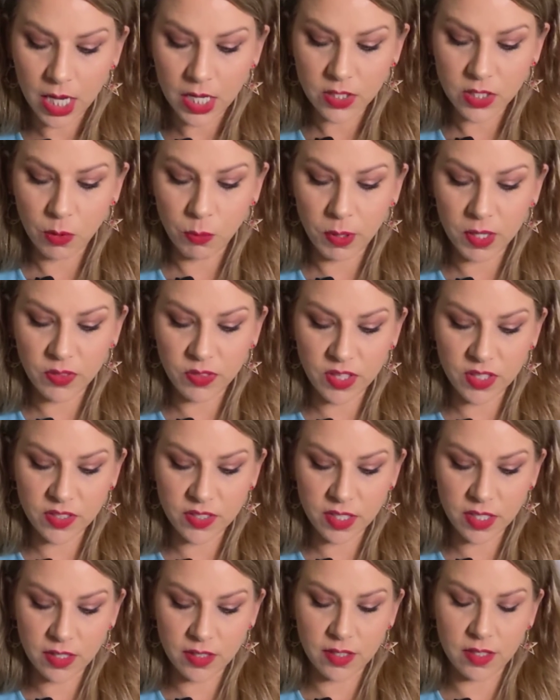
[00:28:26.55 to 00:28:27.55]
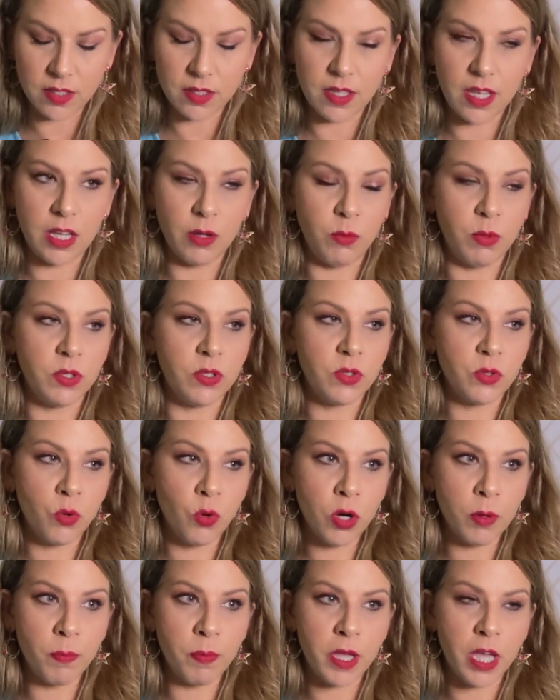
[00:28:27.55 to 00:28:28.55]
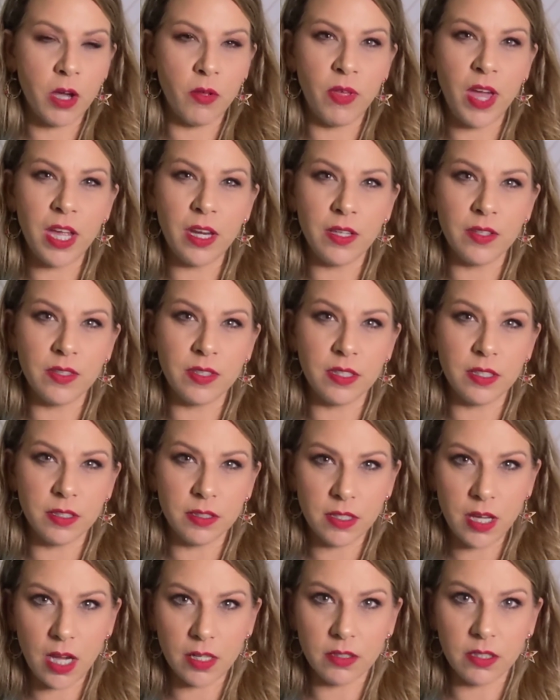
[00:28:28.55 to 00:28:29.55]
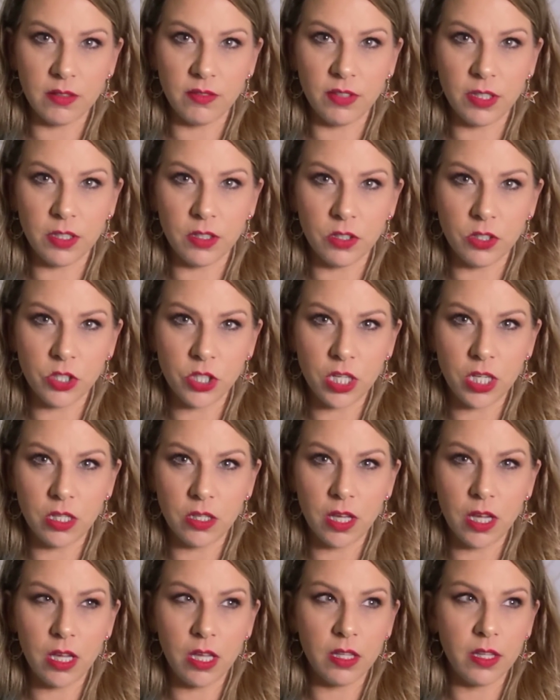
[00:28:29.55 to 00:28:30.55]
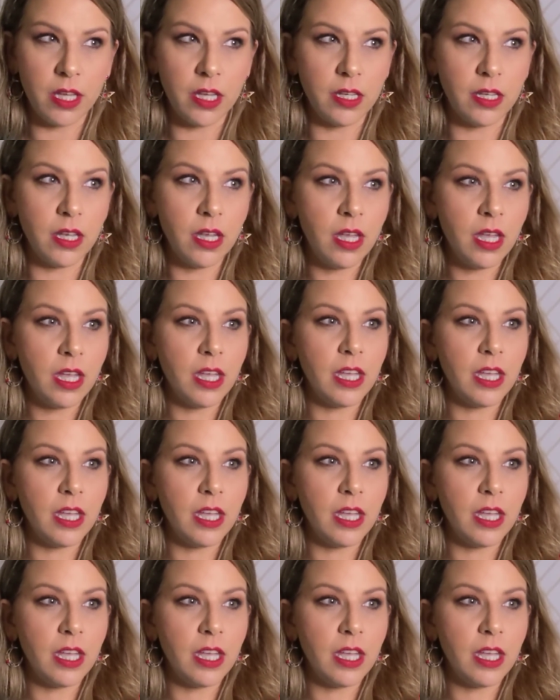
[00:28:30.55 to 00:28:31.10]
So what this is like with Scorpio, that is the detective energy, like